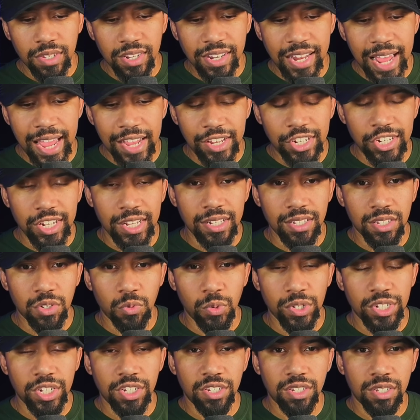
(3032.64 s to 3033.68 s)

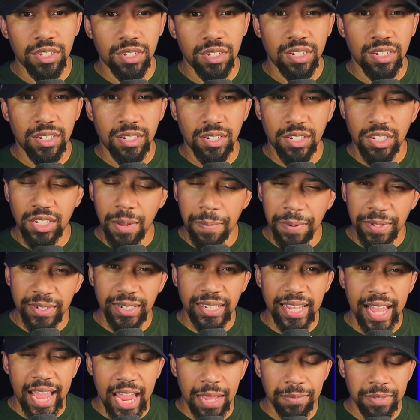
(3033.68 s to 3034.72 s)
stations, which is
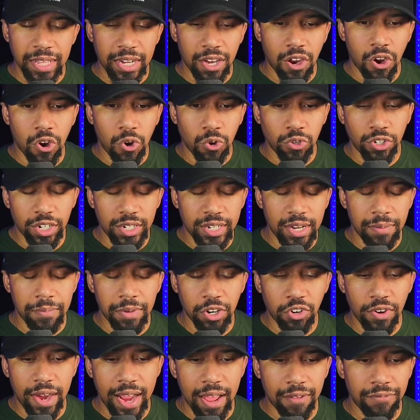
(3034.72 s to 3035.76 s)
typically aimed at an older
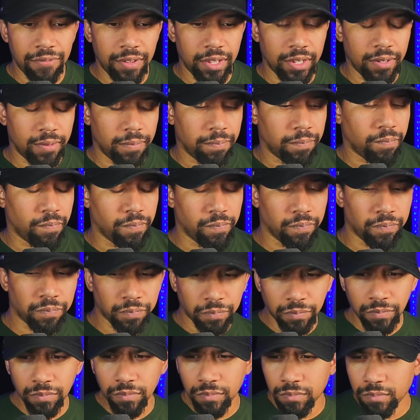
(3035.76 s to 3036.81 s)
demographic.
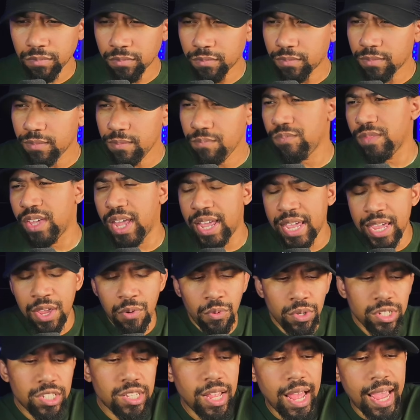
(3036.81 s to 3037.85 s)

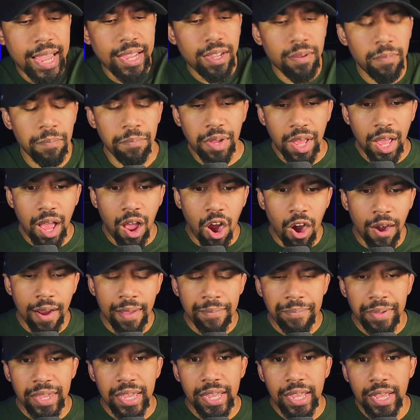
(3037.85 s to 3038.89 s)
And he was like, but
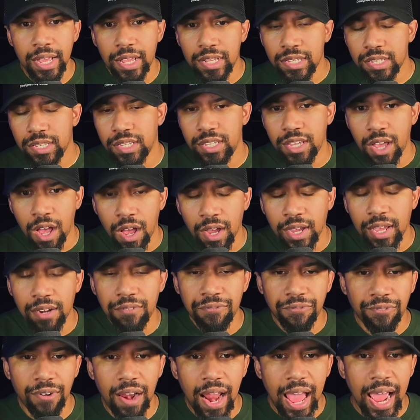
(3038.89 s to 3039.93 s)
R&B is
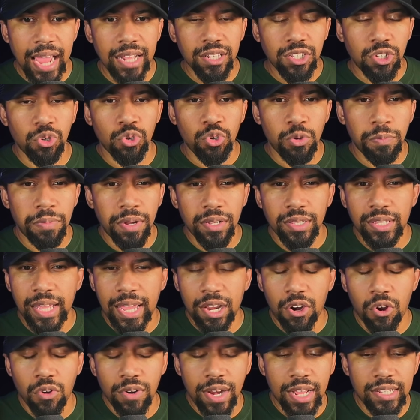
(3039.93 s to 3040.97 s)
young and fly too,
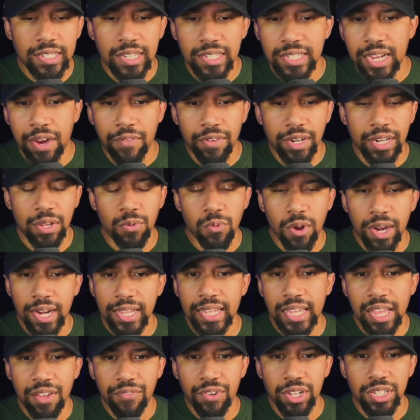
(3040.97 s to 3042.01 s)
but they don't necessarily
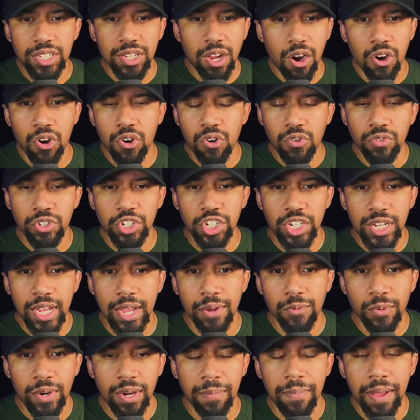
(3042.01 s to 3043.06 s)
want to give us our own
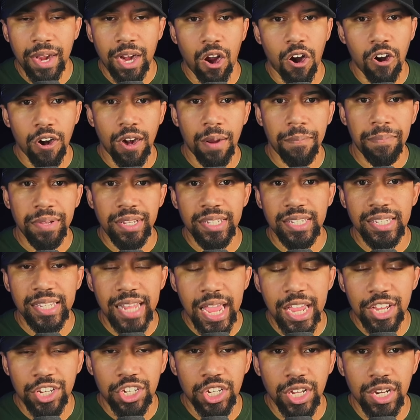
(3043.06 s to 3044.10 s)
shit. What about an R&B
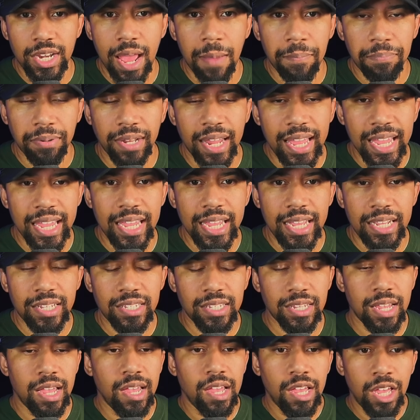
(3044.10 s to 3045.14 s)
station that
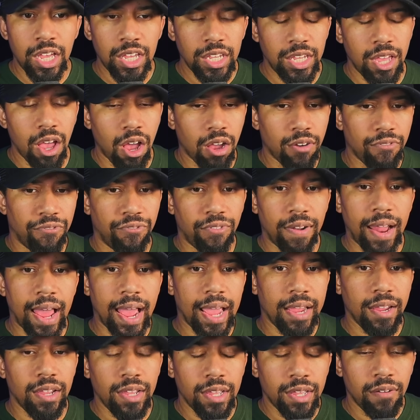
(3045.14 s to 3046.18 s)
plays young,
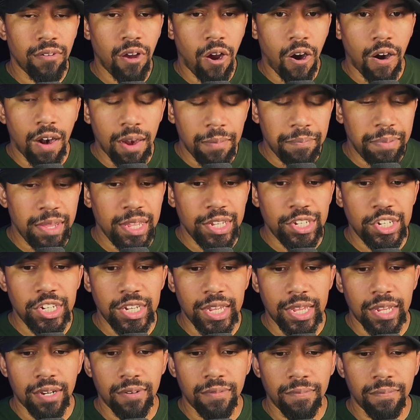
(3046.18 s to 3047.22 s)
fly R&B
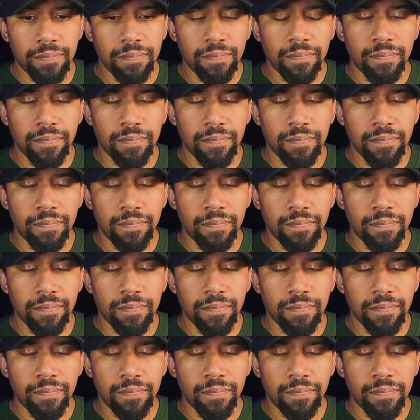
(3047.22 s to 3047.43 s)
shit,